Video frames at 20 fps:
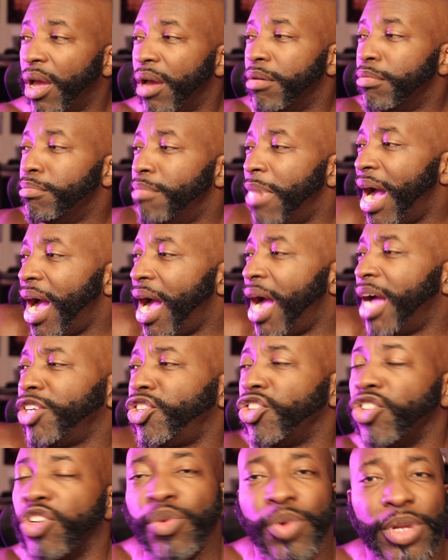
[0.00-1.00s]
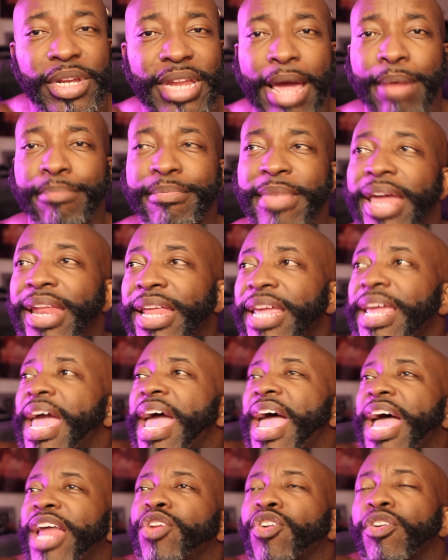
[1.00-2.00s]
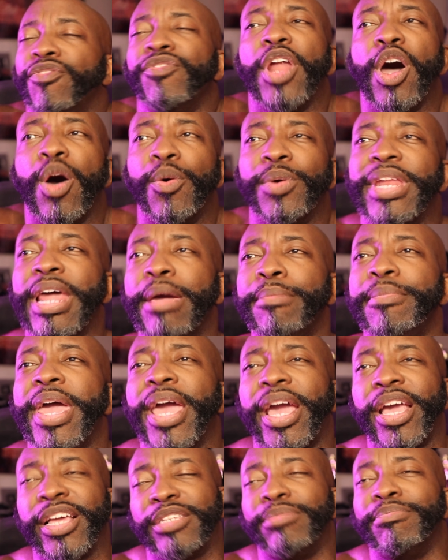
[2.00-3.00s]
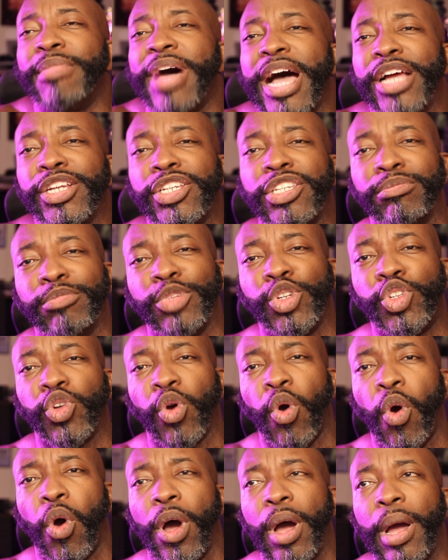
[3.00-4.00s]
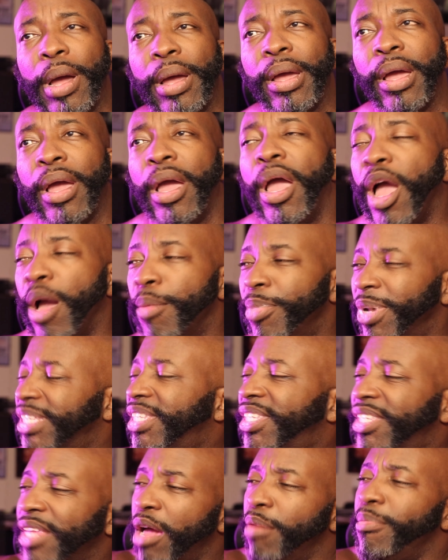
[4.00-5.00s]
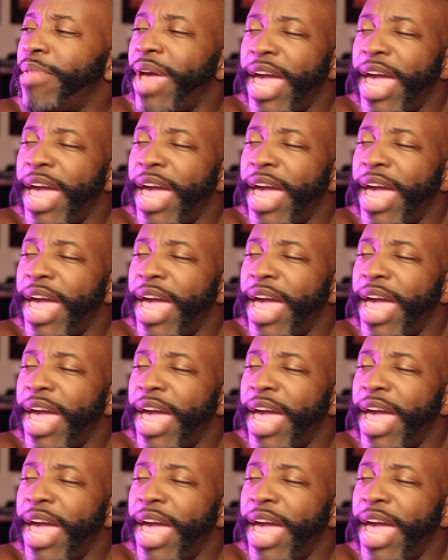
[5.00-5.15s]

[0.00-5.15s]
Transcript: Maj knew what that meant. He had to have known what that meant because Maj is mature. But something